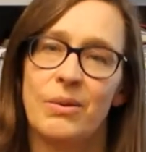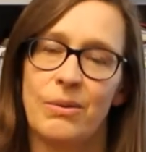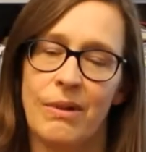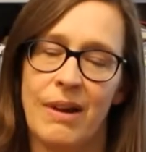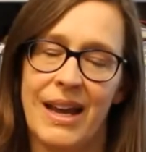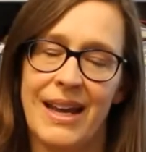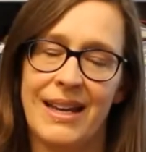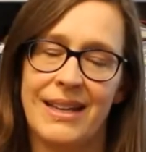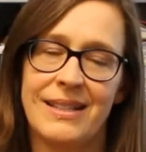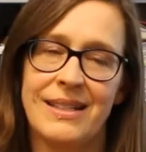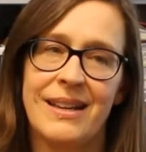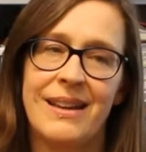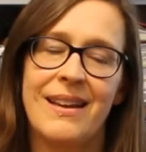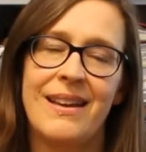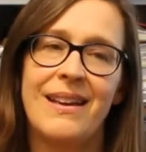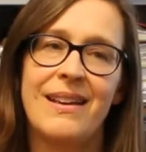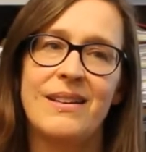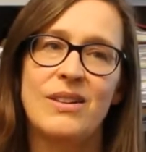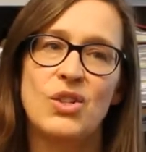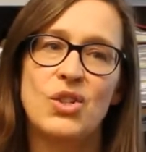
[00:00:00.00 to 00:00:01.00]
Right.
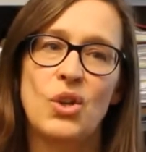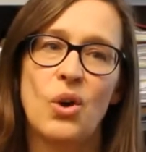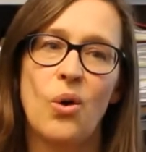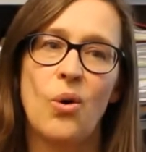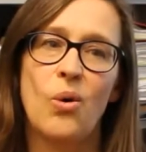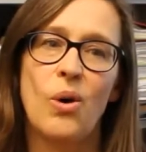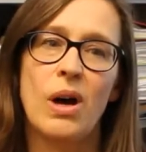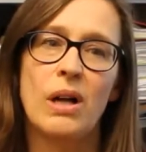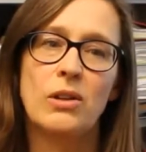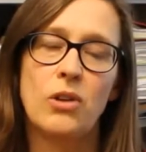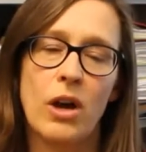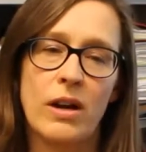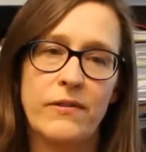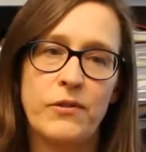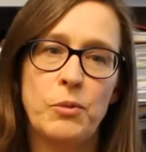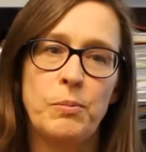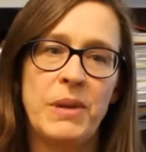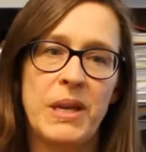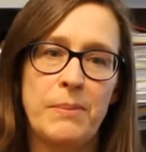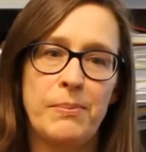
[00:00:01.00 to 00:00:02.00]
So a lot of
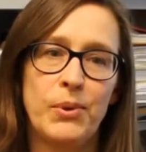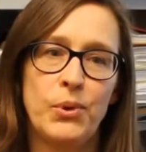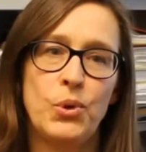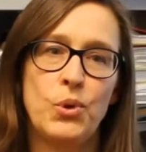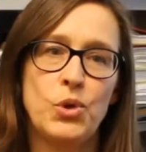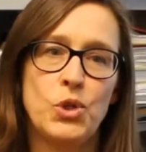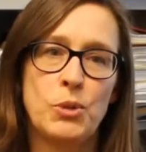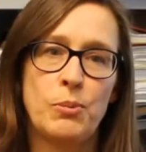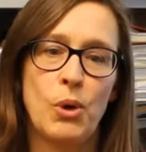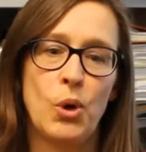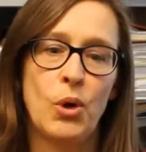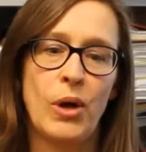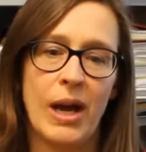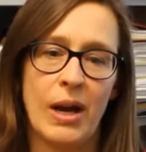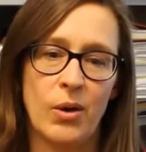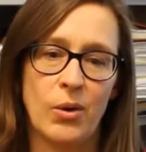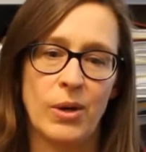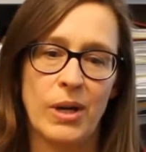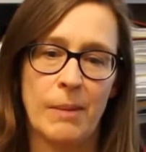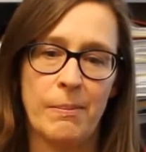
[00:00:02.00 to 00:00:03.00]
the people who spoke
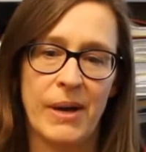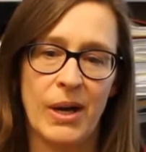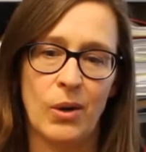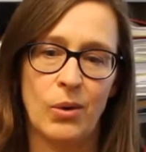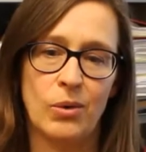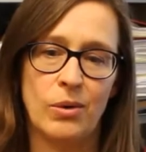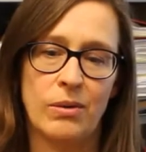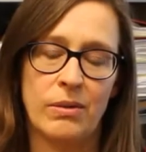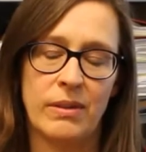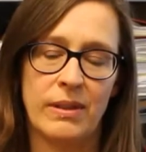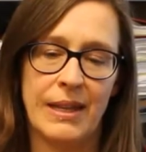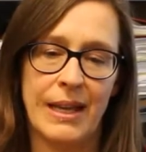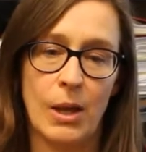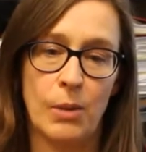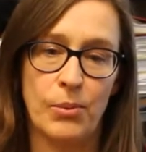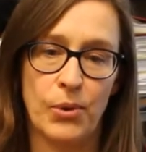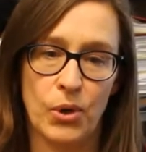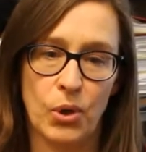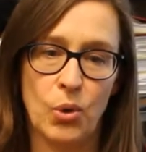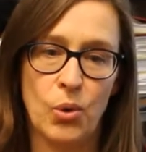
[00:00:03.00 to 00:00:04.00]
out about the
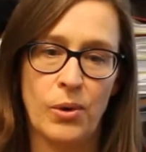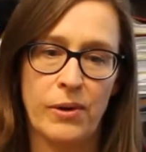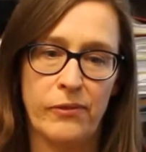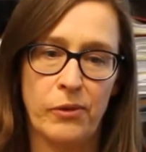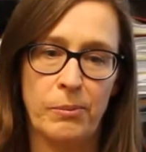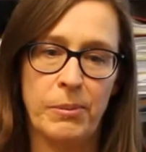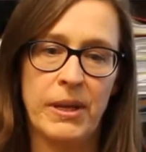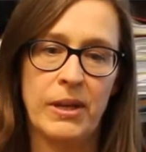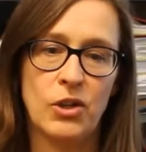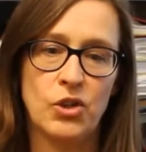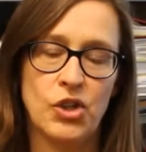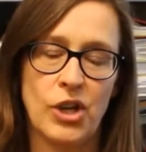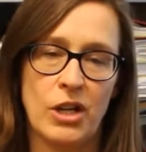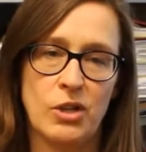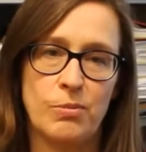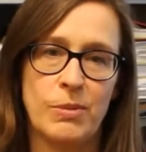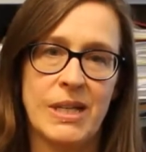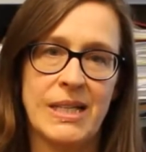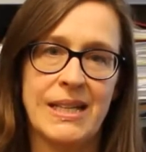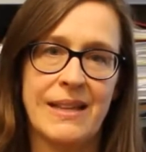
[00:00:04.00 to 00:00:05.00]
Alberta Court of Appeal
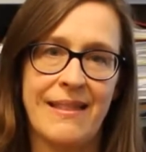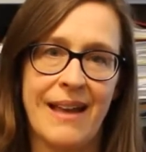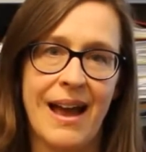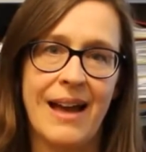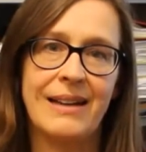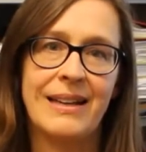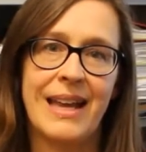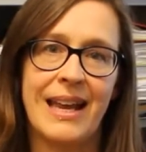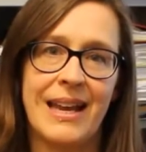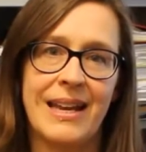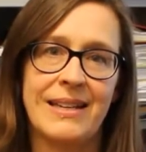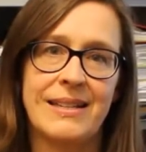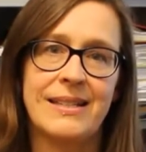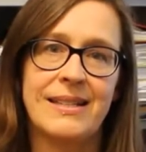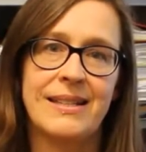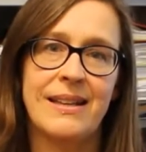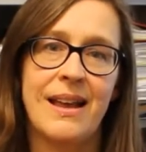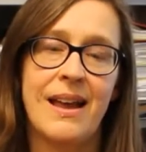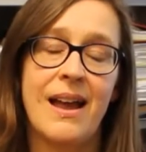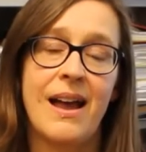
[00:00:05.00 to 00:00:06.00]
judgment in that
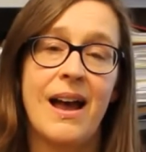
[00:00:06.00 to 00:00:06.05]
case